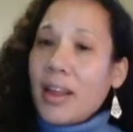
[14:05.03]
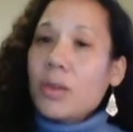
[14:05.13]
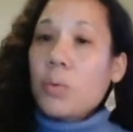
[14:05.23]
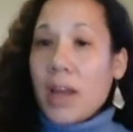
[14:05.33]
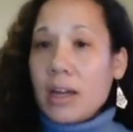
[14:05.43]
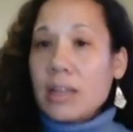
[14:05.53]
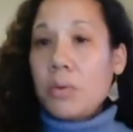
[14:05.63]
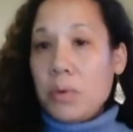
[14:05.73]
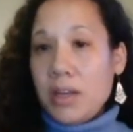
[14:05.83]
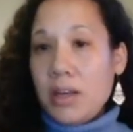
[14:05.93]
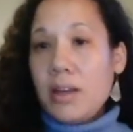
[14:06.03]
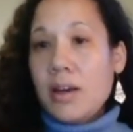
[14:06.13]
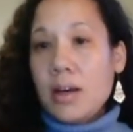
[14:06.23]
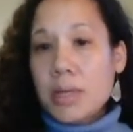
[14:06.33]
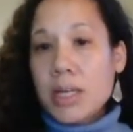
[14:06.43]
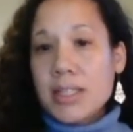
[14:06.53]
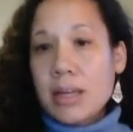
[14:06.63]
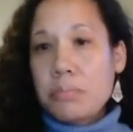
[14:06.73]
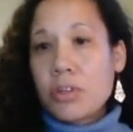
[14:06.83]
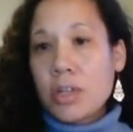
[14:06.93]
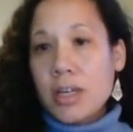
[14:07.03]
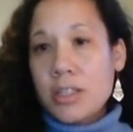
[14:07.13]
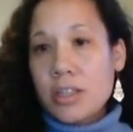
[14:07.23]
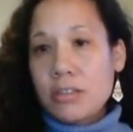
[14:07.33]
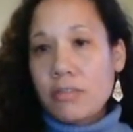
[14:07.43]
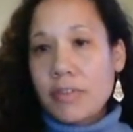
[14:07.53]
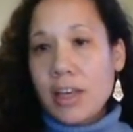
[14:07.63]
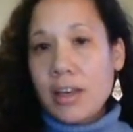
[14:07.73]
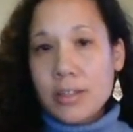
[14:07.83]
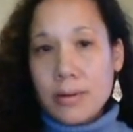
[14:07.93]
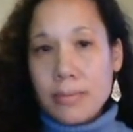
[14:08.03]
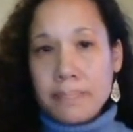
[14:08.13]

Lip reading: the way that we conceptualize gentrification.